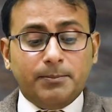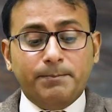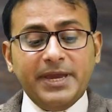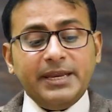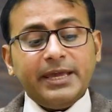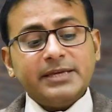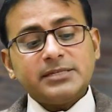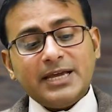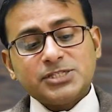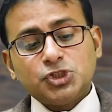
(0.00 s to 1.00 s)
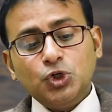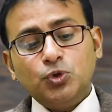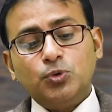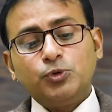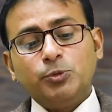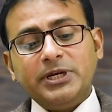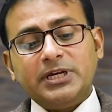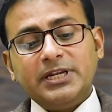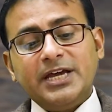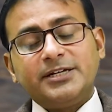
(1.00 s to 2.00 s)
meaning is assumed to be
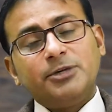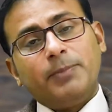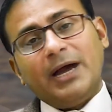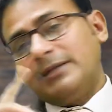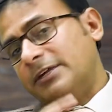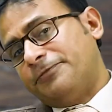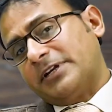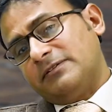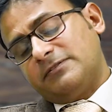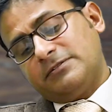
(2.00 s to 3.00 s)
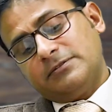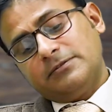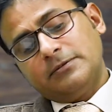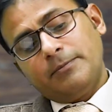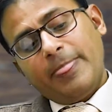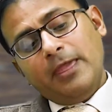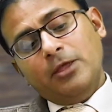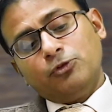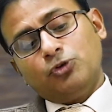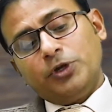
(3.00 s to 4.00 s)
created by difference.
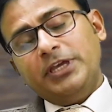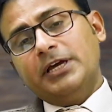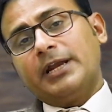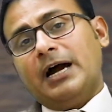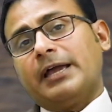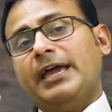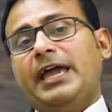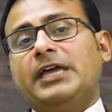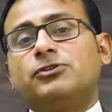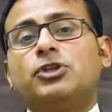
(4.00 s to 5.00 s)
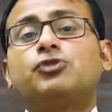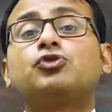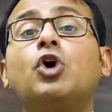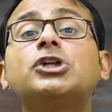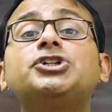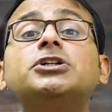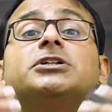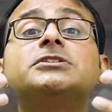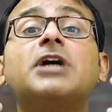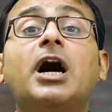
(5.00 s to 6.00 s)
So here again, the
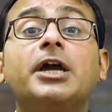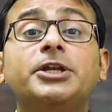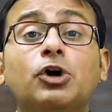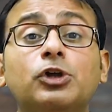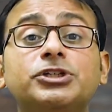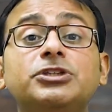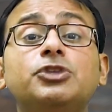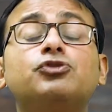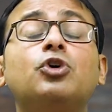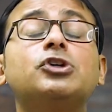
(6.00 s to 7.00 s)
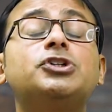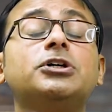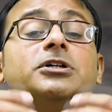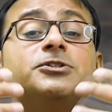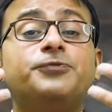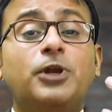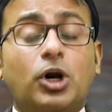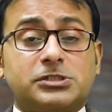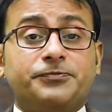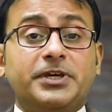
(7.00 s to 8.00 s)
Saussure's ideology, the Saussure's
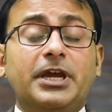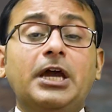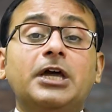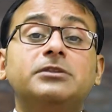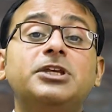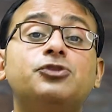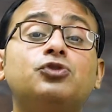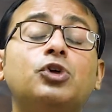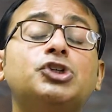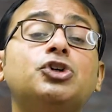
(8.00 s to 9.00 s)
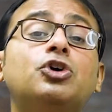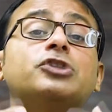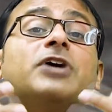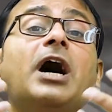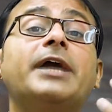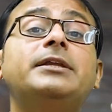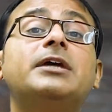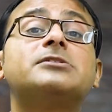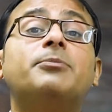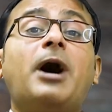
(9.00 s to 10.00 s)
philosophy, the Saussure's
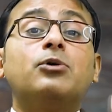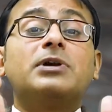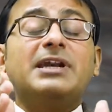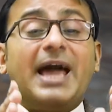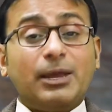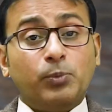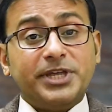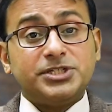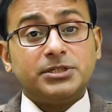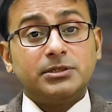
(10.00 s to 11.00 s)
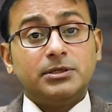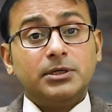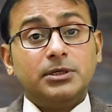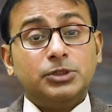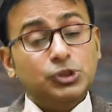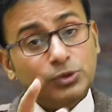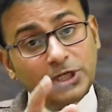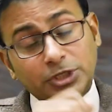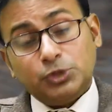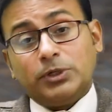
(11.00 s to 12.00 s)
ideas about language, you
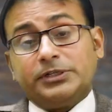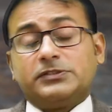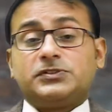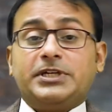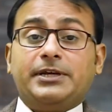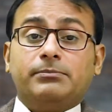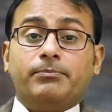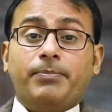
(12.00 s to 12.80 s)
need to understand.